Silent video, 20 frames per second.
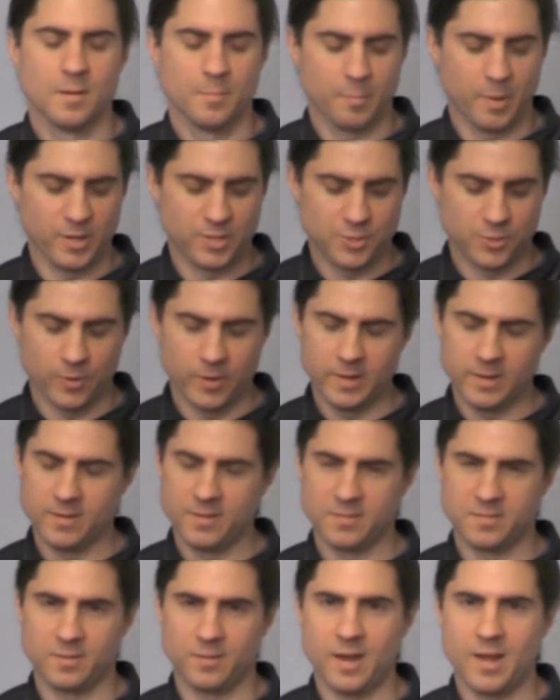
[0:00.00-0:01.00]
Bikjoring
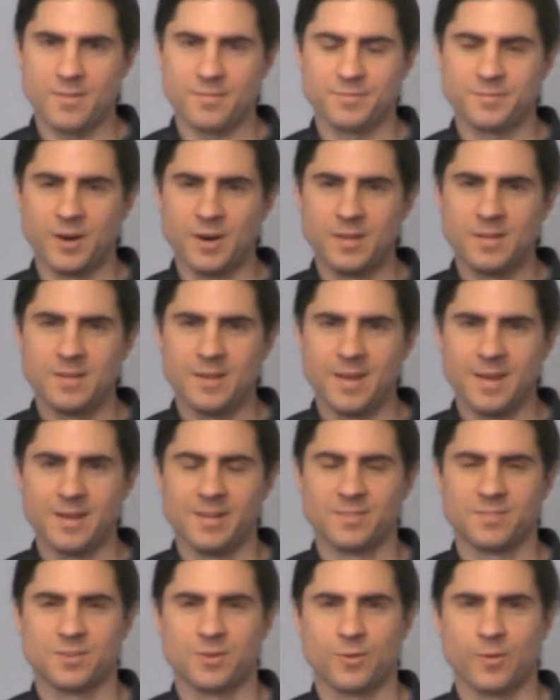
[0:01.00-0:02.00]
is a lot of fun and
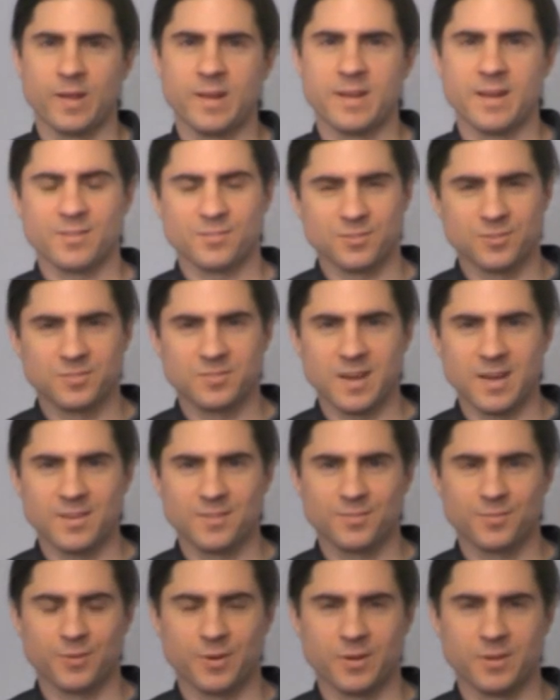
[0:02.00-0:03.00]
it's great
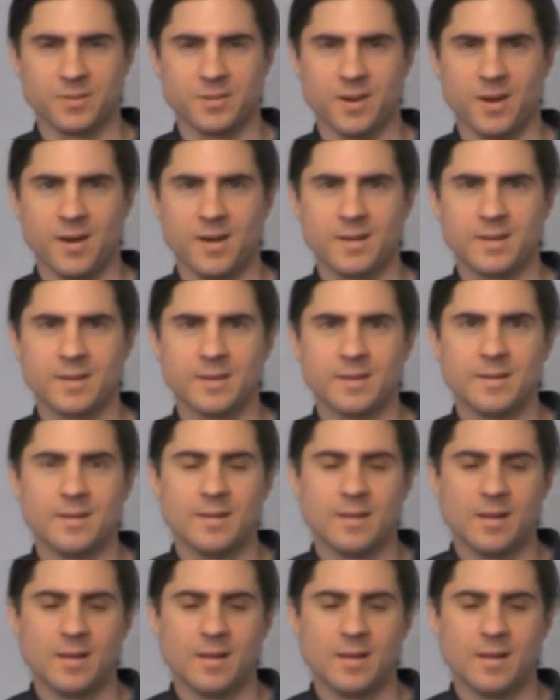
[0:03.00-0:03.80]
exercise for your dog,